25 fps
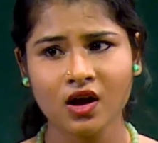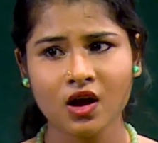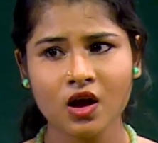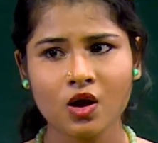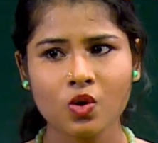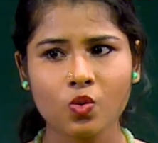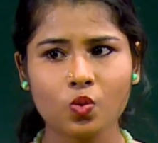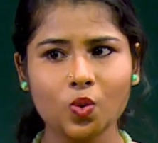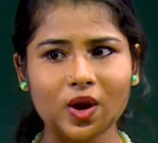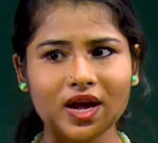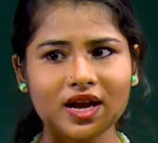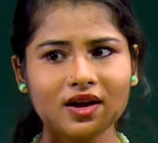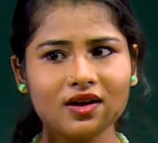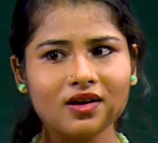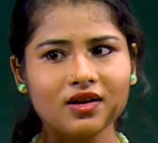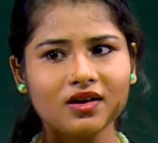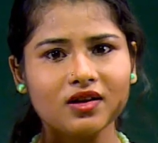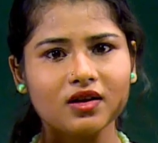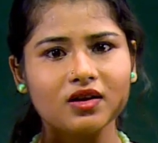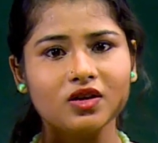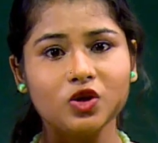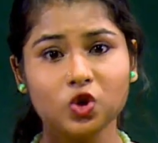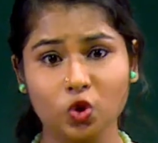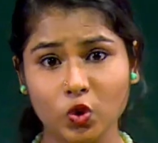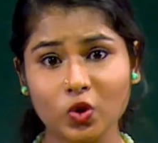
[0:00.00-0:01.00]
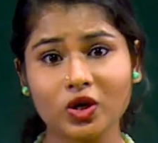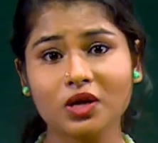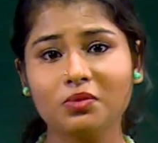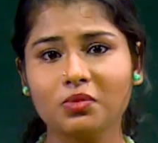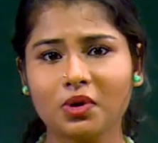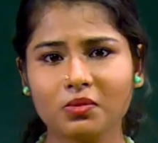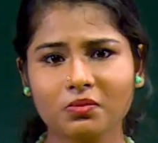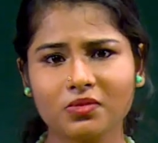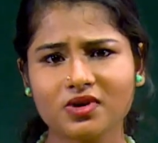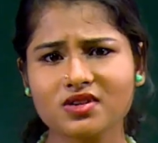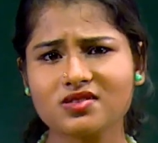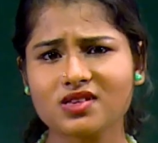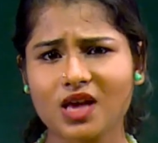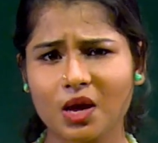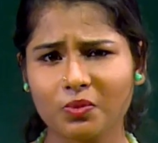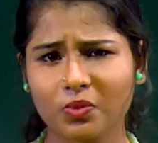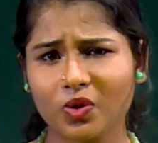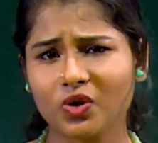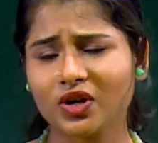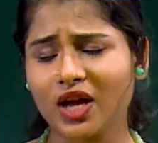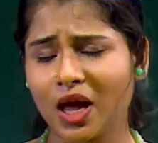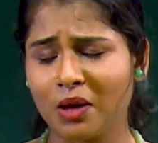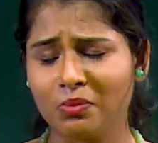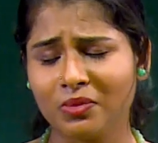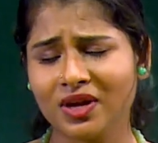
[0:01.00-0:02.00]
when you remember about
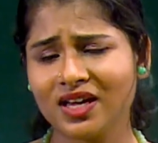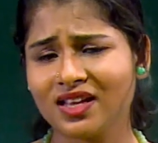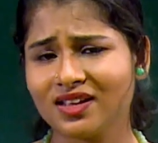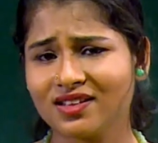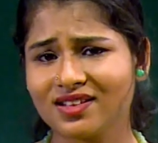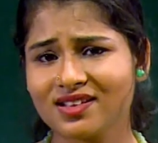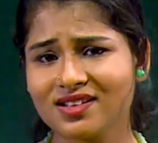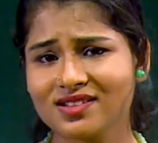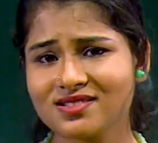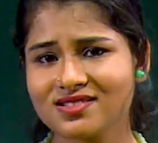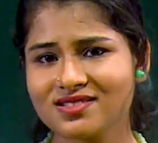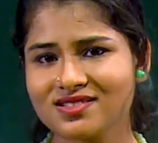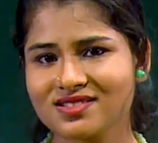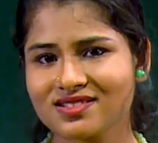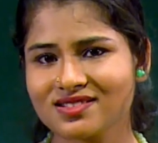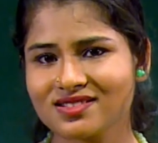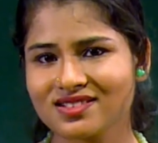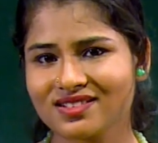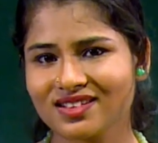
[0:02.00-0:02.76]
Americans.